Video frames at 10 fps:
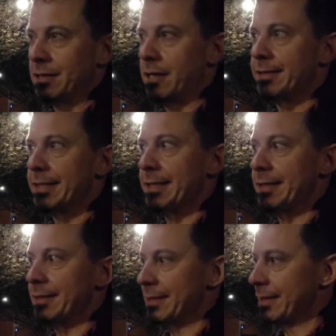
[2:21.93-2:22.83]

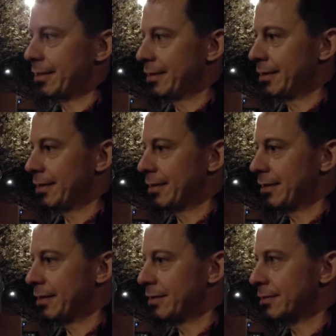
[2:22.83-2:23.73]

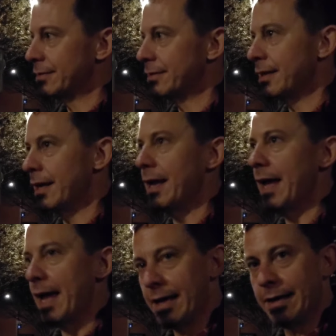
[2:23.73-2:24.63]

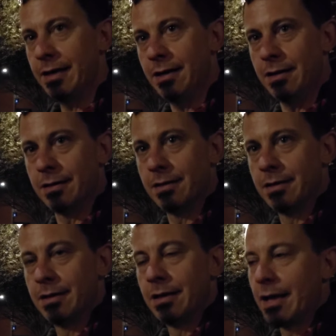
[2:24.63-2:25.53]
1980
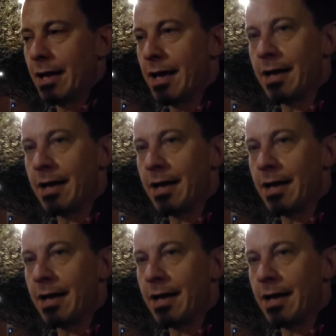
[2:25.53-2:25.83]
Ooh.